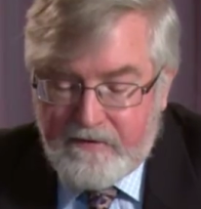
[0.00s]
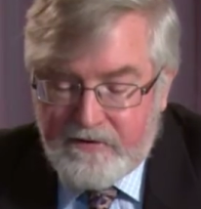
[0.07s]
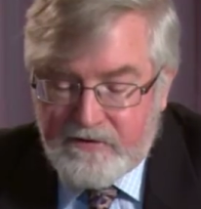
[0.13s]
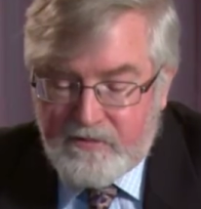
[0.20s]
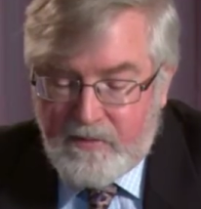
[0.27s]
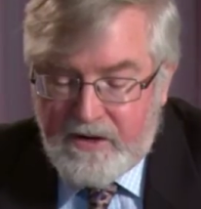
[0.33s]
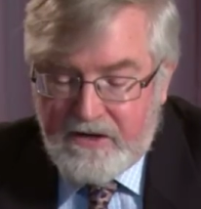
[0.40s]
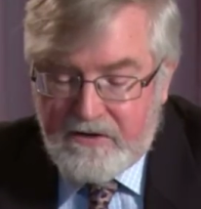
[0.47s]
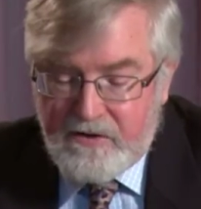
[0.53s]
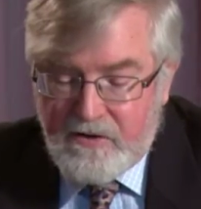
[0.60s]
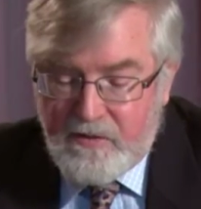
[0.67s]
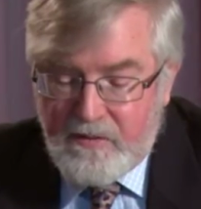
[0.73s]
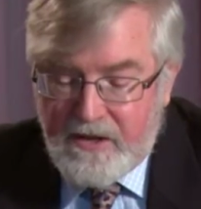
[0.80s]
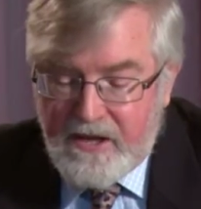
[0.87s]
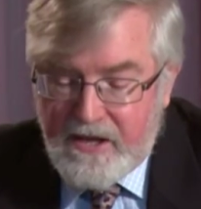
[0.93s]
Verse
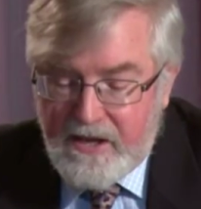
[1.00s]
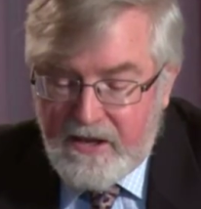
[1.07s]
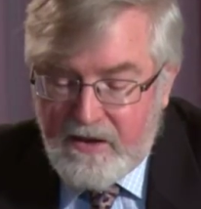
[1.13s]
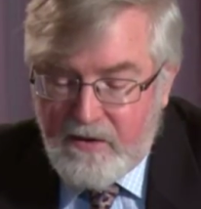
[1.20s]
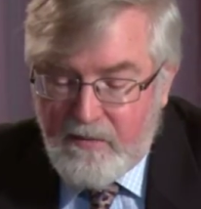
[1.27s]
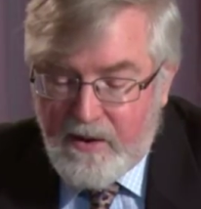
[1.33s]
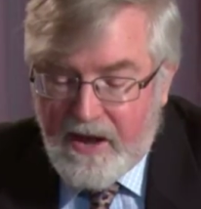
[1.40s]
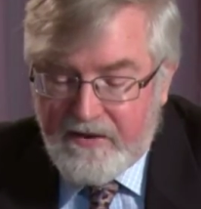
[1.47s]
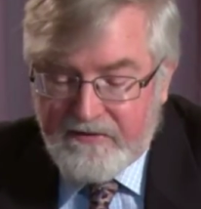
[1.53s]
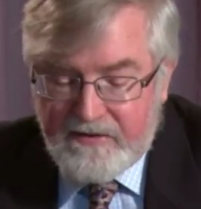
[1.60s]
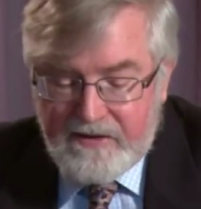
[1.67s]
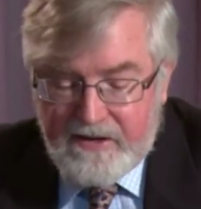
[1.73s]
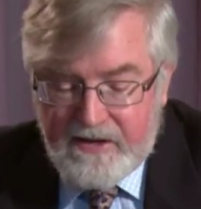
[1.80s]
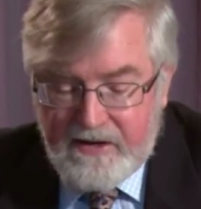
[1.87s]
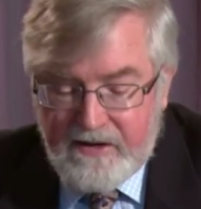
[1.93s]
22, He who has
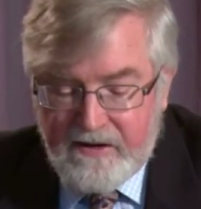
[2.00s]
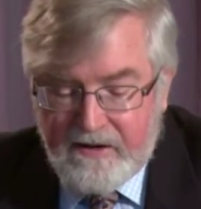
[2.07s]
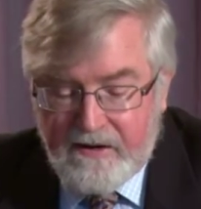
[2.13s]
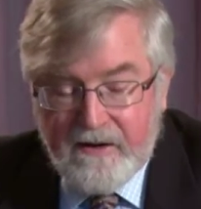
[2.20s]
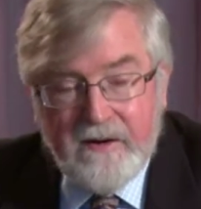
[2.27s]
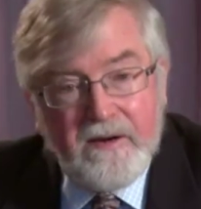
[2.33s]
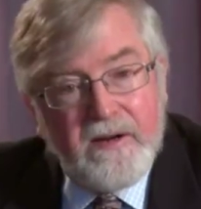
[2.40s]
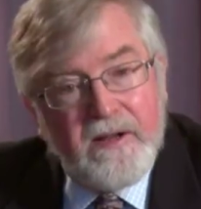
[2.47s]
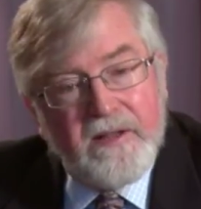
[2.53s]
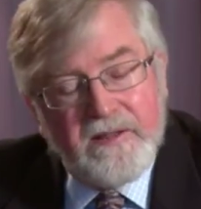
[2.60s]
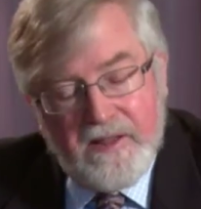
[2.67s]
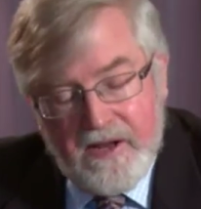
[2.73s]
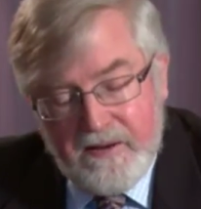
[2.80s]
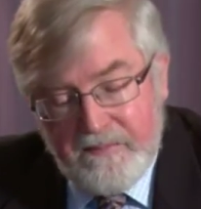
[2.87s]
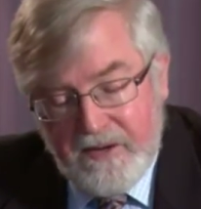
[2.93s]
an ear,
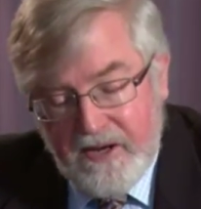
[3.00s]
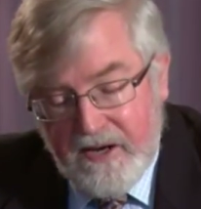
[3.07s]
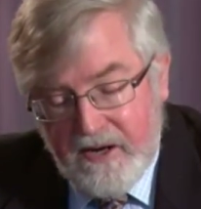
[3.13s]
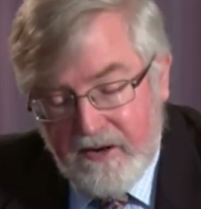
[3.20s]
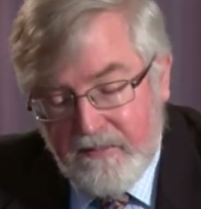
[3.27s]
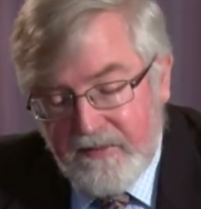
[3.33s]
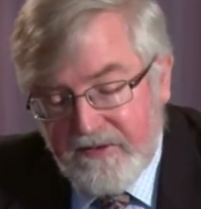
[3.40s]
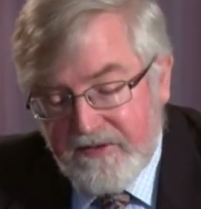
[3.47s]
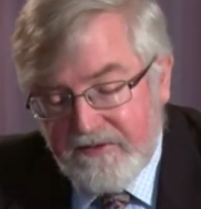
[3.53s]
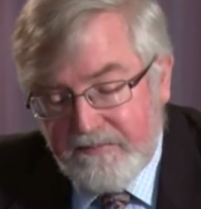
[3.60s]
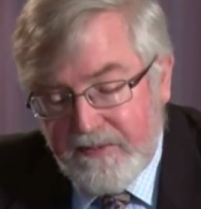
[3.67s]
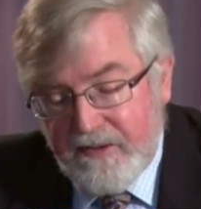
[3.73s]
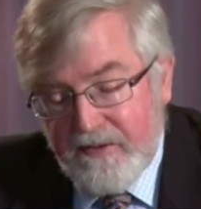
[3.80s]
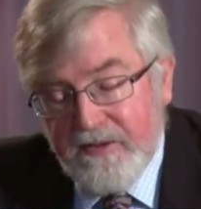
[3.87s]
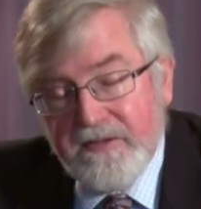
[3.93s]
let him hear what the
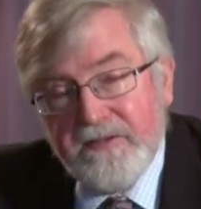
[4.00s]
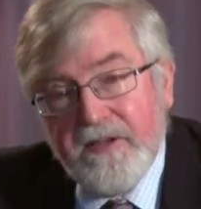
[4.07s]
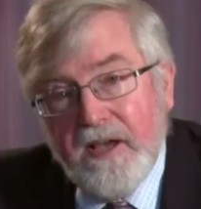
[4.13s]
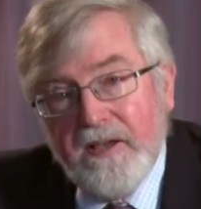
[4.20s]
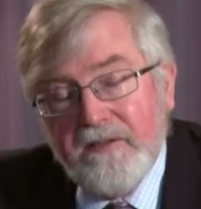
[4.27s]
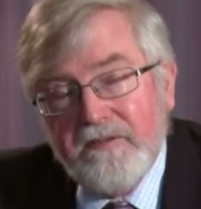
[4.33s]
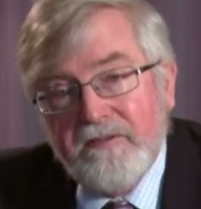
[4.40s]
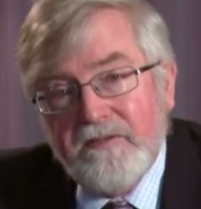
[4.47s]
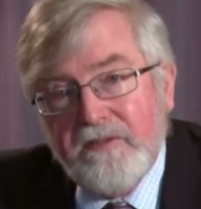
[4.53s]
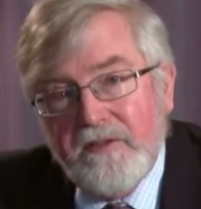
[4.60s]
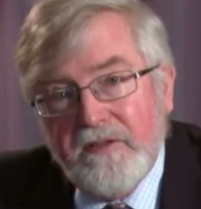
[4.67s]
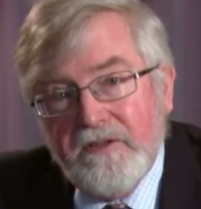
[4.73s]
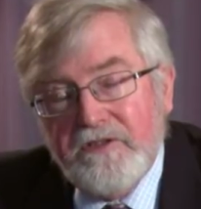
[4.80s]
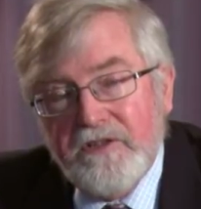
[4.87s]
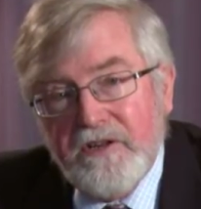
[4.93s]
Spirit says
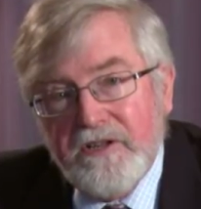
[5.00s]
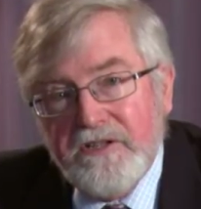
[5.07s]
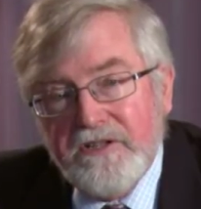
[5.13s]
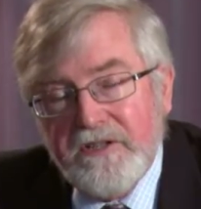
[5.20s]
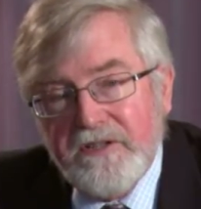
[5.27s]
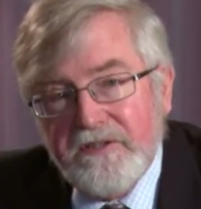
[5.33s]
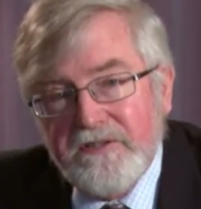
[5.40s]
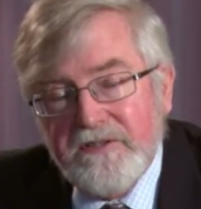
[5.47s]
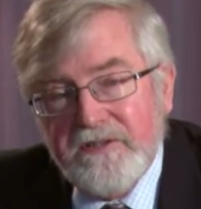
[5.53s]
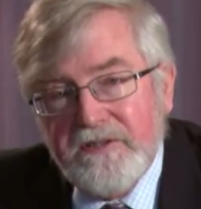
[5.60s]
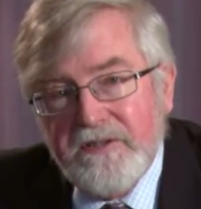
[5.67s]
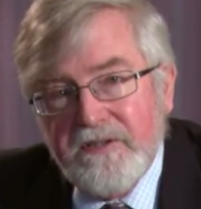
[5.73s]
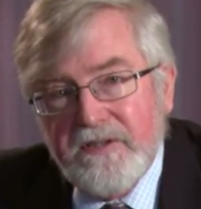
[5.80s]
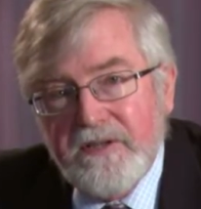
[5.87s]
to the churches